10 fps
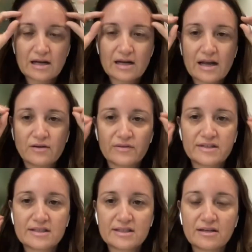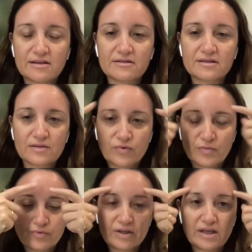kind of a sticker that we
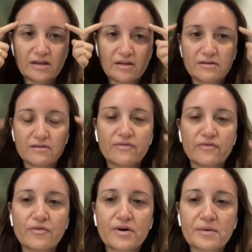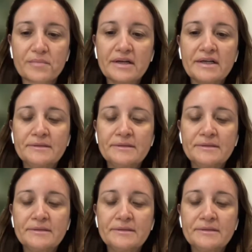put here in the forearm